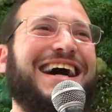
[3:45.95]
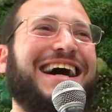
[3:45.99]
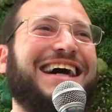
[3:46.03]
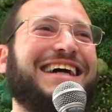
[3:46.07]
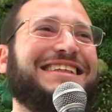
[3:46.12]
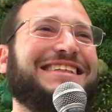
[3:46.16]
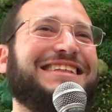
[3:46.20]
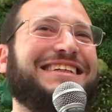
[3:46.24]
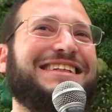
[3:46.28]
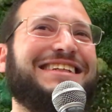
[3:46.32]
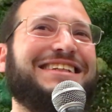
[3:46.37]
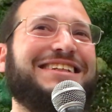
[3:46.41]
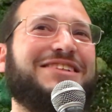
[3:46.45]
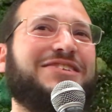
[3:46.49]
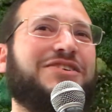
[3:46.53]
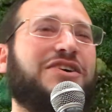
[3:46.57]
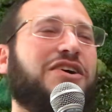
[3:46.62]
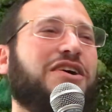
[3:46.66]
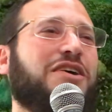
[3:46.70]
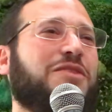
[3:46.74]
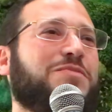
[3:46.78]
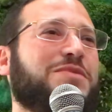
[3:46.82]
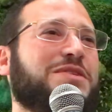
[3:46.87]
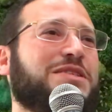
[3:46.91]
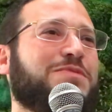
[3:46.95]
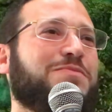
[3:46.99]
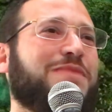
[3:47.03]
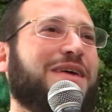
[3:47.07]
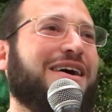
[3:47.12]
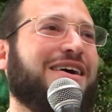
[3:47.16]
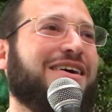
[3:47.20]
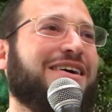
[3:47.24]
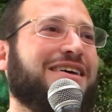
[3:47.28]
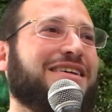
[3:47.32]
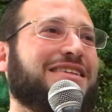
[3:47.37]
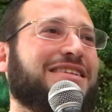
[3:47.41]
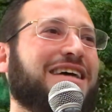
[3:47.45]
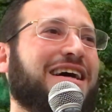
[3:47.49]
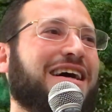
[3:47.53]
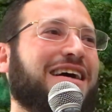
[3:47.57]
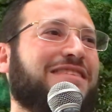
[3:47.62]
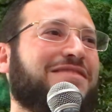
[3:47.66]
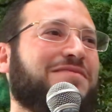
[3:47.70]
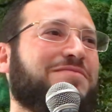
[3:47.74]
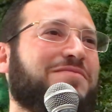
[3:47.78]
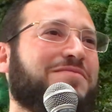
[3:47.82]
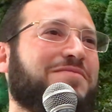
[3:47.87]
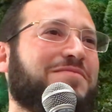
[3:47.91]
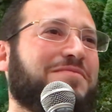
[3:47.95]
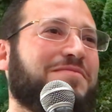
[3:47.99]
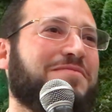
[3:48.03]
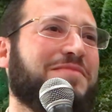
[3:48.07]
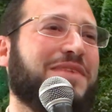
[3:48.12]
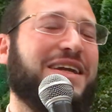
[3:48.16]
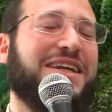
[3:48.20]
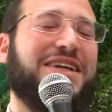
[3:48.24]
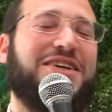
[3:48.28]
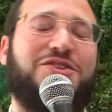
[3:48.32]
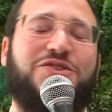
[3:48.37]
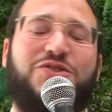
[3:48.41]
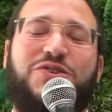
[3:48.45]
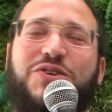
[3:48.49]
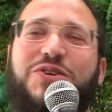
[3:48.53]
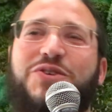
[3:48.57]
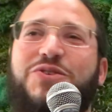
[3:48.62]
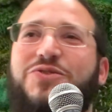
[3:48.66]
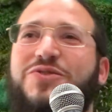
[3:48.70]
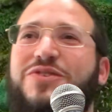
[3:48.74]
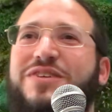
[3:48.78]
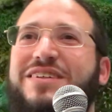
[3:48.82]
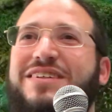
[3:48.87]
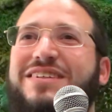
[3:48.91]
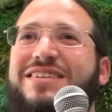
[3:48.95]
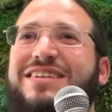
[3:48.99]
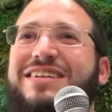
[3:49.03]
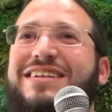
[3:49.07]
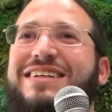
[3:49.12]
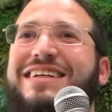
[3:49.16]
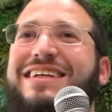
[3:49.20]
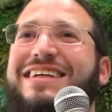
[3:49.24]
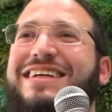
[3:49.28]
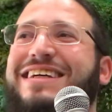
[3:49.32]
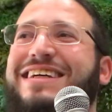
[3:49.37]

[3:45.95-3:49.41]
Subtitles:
I didn't grow up aspiring to have many children.